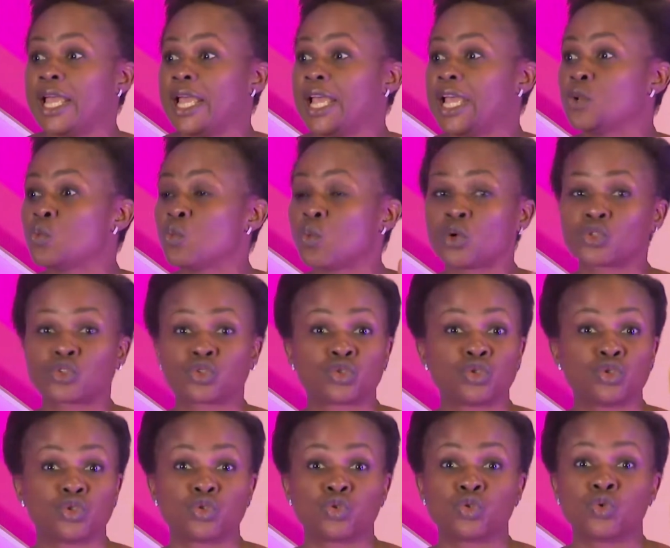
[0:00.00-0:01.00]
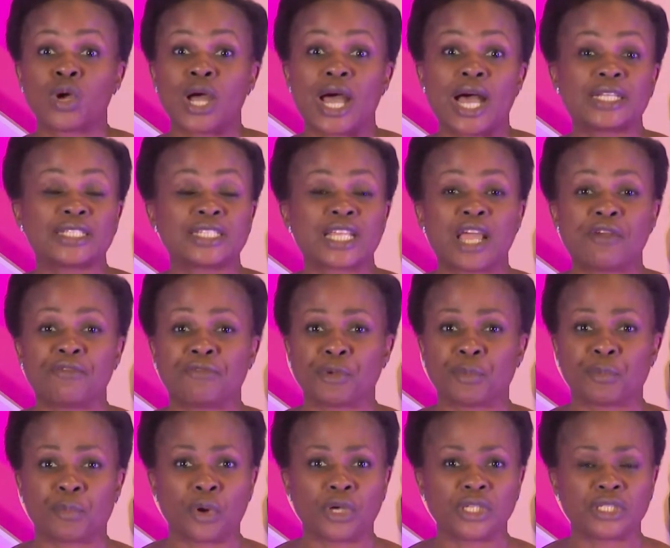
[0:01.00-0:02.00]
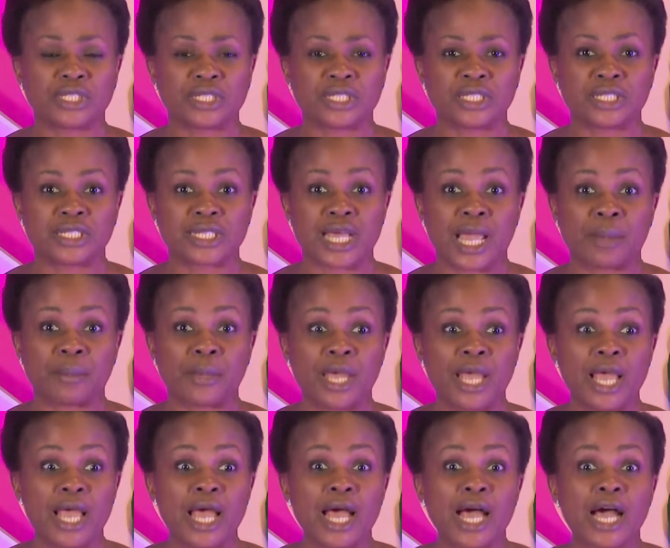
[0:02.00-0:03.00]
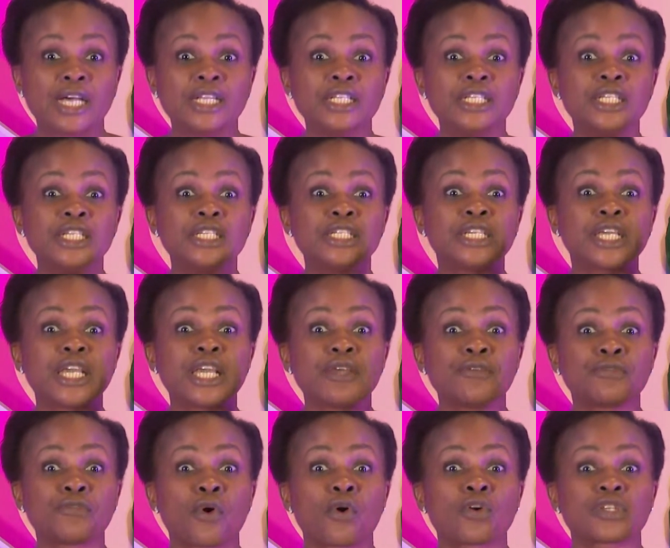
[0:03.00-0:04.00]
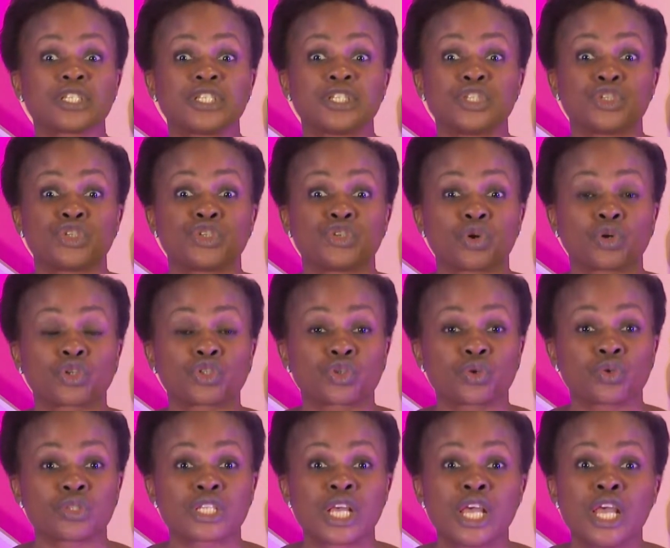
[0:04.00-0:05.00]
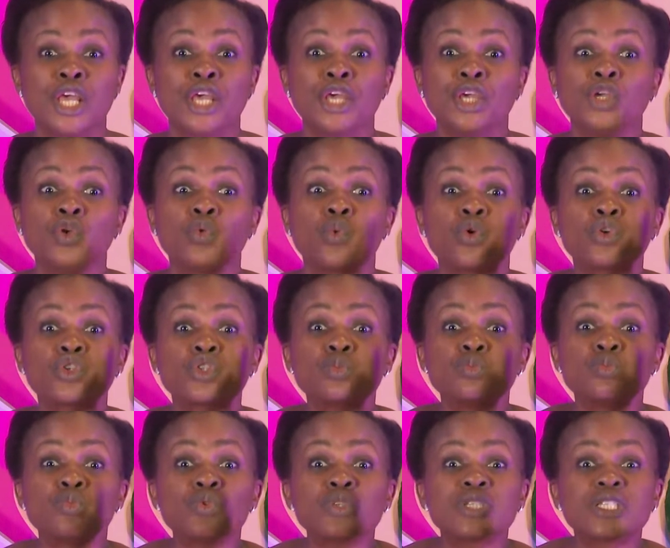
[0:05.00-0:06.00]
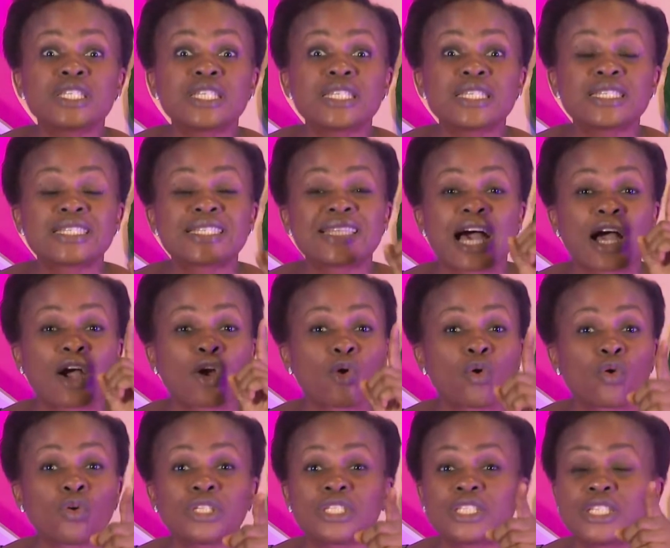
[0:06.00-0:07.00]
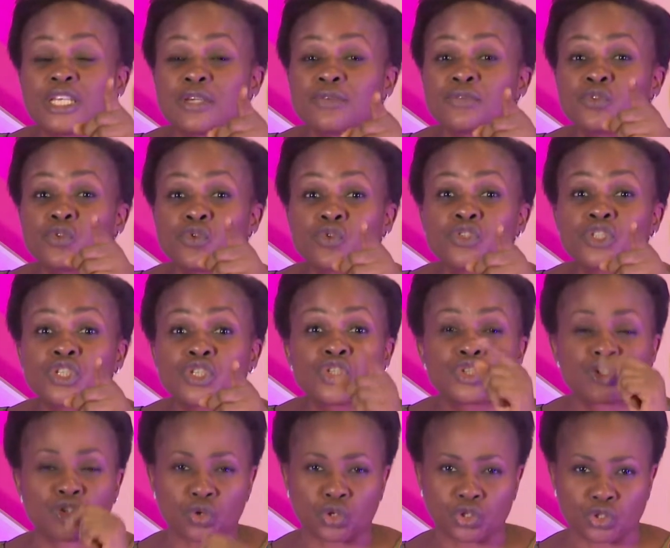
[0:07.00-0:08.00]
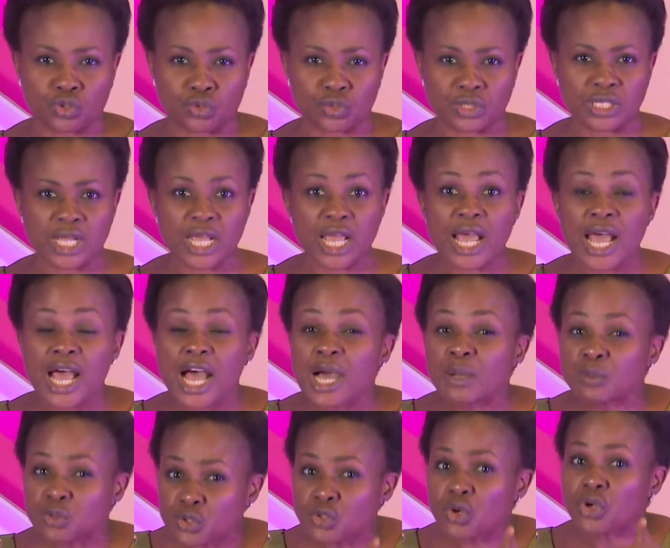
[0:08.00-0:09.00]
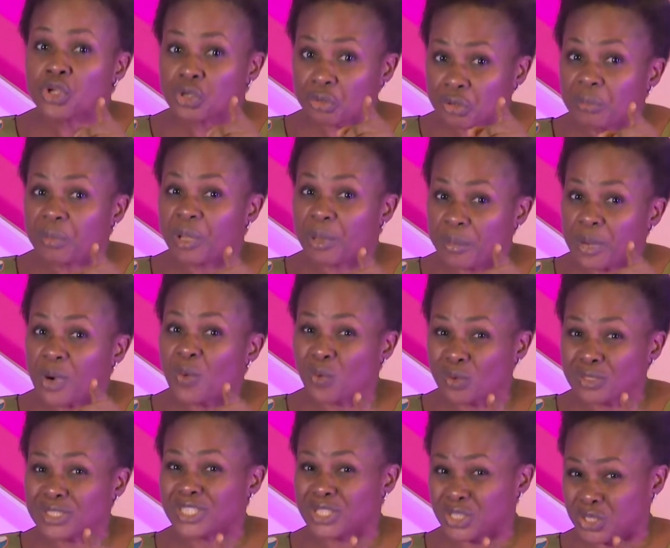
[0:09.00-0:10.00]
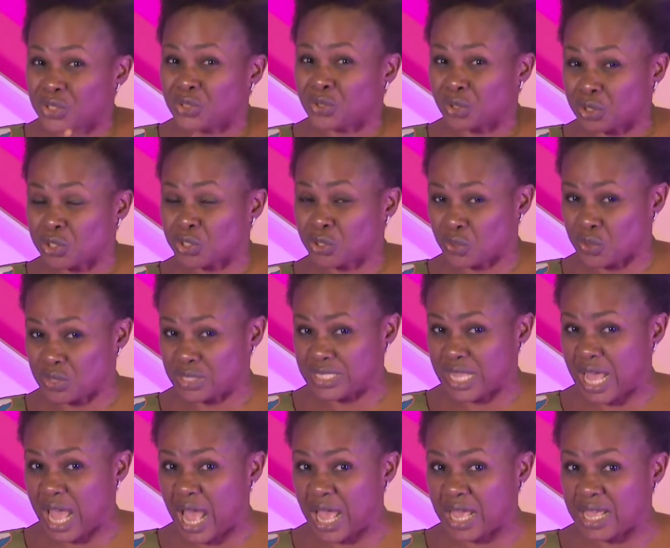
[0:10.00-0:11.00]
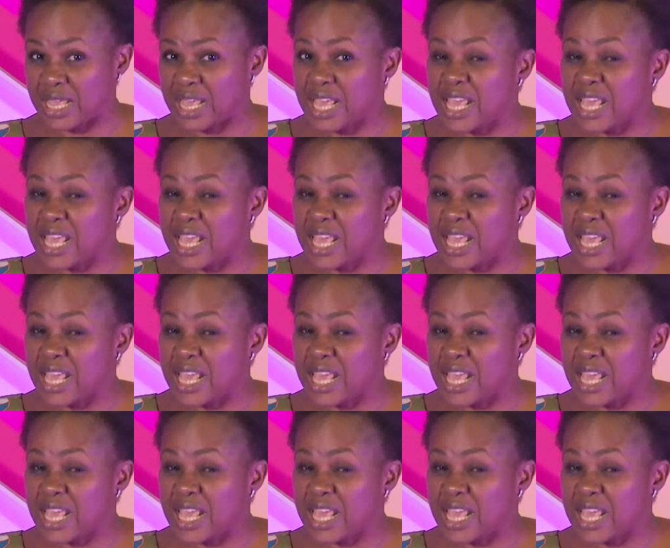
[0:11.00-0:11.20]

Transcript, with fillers: and what to do at every point in time. And He gave us instructions. It was Moses that God gave those instructions. I'm sure you remember what instructions are.